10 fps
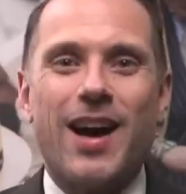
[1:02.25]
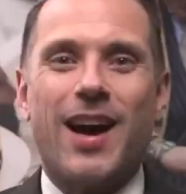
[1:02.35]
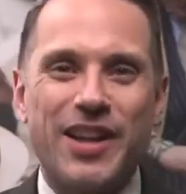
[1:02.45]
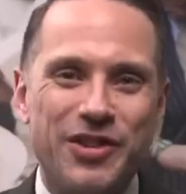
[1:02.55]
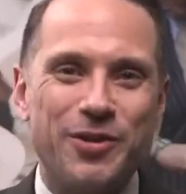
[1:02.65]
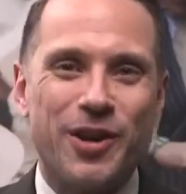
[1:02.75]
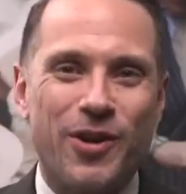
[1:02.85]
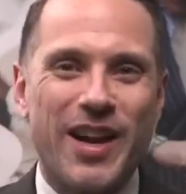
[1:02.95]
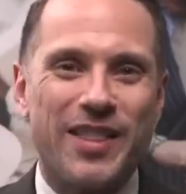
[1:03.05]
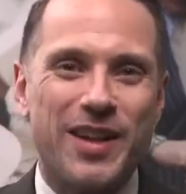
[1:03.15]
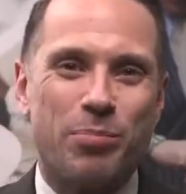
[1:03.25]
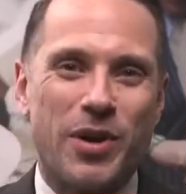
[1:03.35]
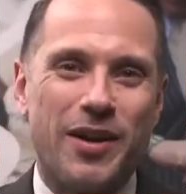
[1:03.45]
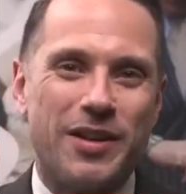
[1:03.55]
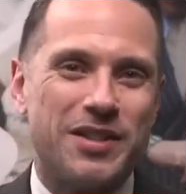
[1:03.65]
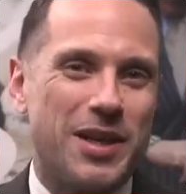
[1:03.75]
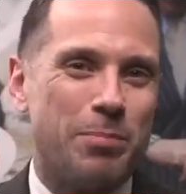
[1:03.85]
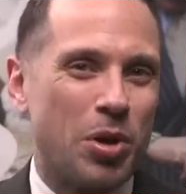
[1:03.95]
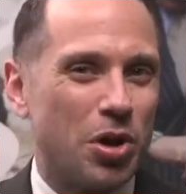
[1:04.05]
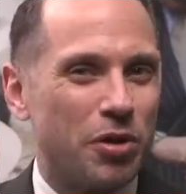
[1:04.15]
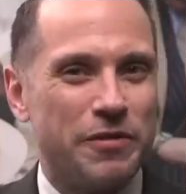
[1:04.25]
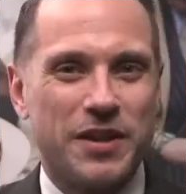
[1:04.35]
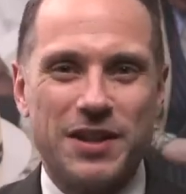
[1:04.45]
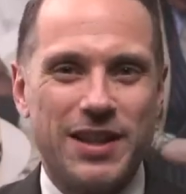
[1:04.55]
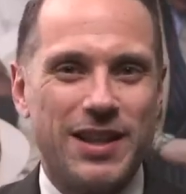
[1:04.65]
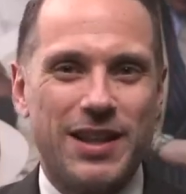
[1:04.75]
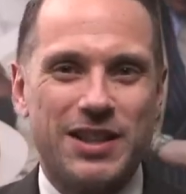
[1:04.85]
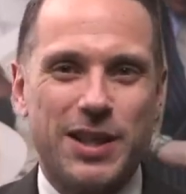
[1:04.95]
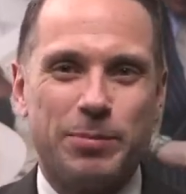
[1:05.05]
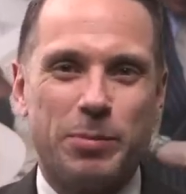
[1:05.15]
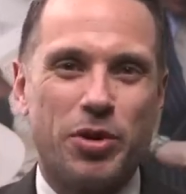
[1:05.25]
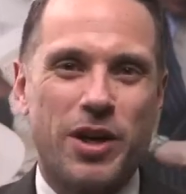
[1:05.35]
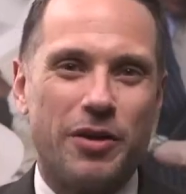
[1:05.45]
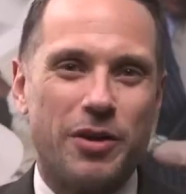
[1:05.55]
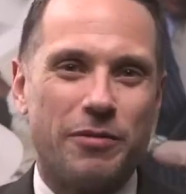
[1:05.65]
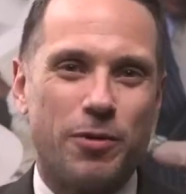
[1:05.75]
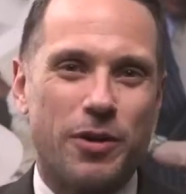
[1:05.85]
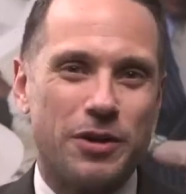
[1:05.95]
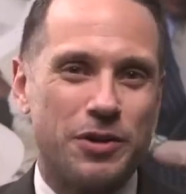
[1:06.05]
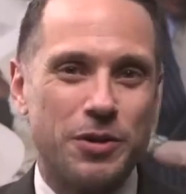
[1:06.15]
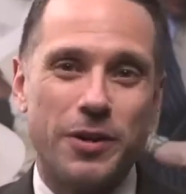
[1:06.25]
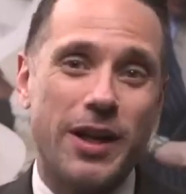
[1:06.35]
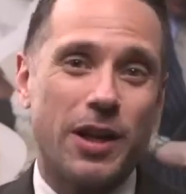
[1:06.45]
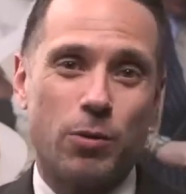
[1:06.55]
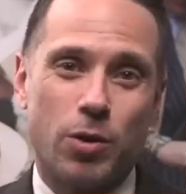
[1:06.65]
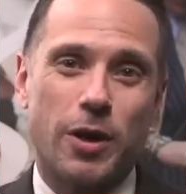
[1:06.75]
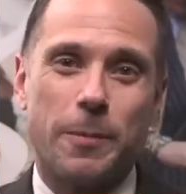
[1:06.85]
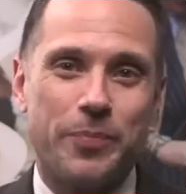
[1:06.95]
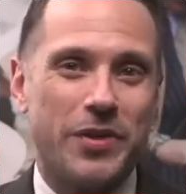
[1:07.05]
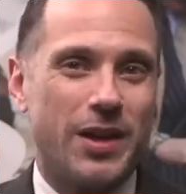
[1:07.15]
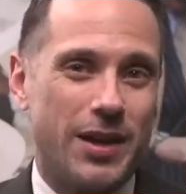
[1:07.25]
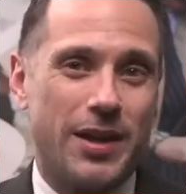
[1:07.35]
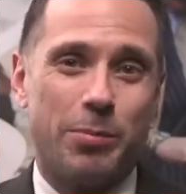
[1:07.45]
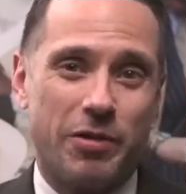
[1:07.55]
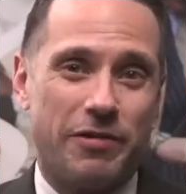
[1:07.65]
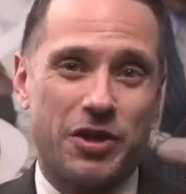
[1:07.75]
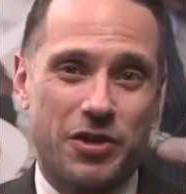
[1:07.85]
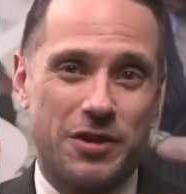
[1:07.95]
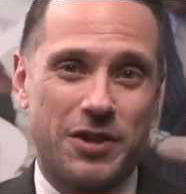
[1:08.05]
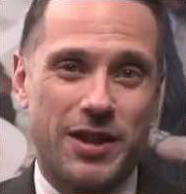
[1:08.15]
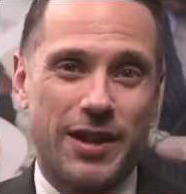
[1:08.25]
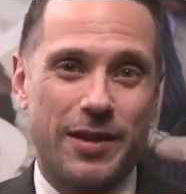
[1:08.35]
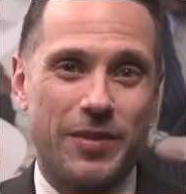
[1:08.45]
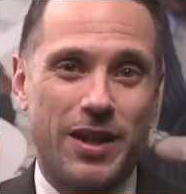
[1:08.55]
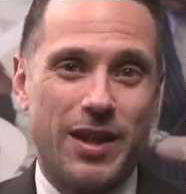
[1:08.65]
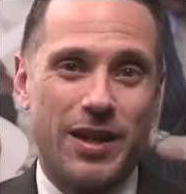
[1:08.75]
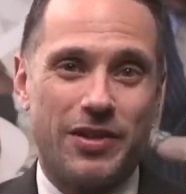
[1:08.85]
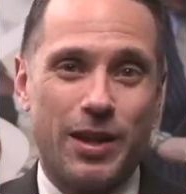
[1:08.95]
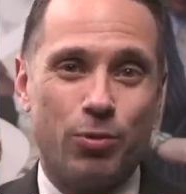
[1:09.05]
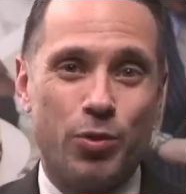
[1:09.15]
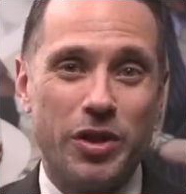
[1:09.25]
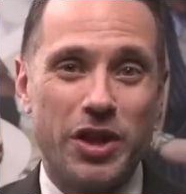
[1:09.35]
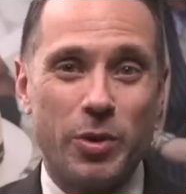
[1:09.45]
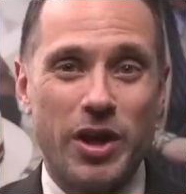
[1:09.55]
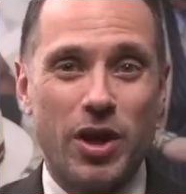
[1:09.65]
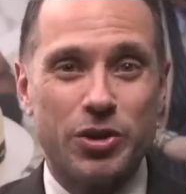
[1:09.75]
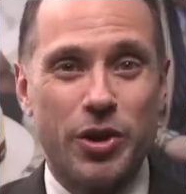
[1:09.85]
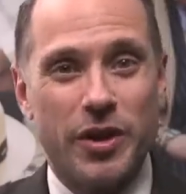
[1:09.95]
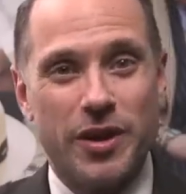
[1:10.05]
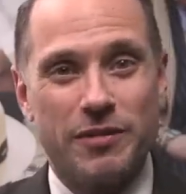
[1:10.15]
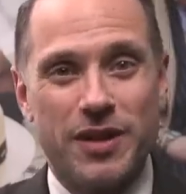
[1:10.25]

as you know, I think brown is a perfectly acceptable color for a suit and can work in a professional setting. It's a really great alternative